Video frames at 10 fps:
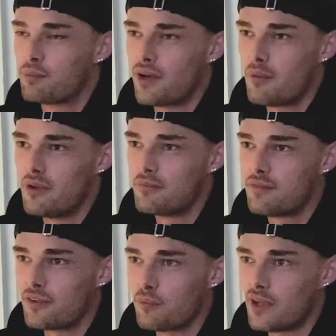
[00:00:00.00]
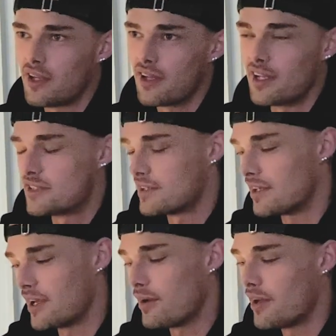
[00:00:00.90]
problem for me.
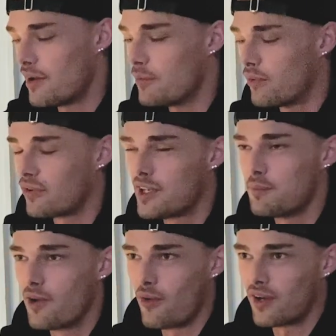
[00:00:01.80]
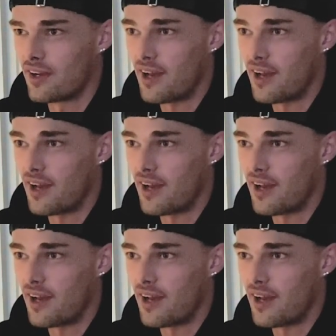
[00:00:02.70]
It will keep going.